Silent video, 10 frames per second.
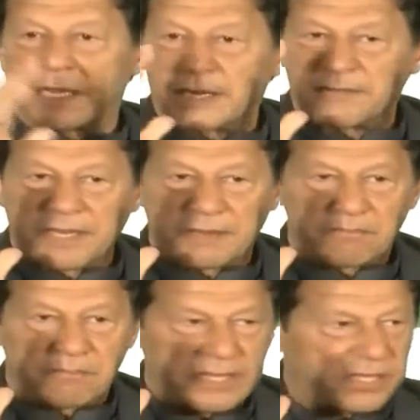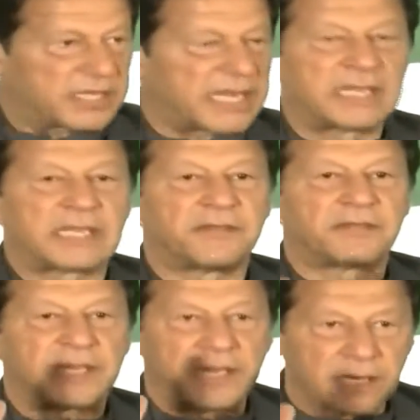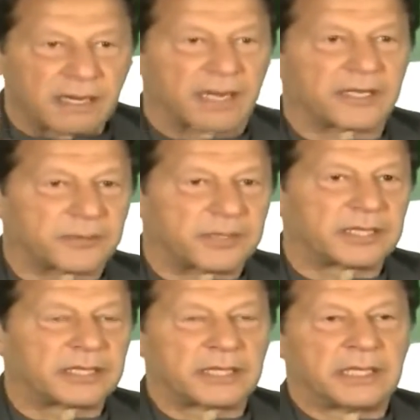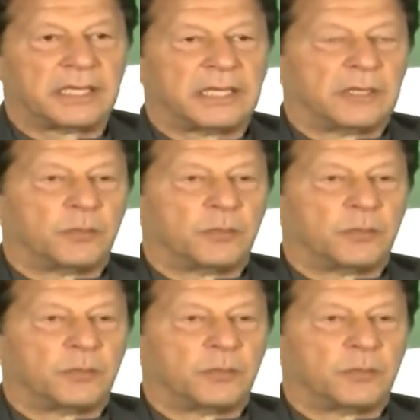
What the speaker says: We are giving incentives, encouragement.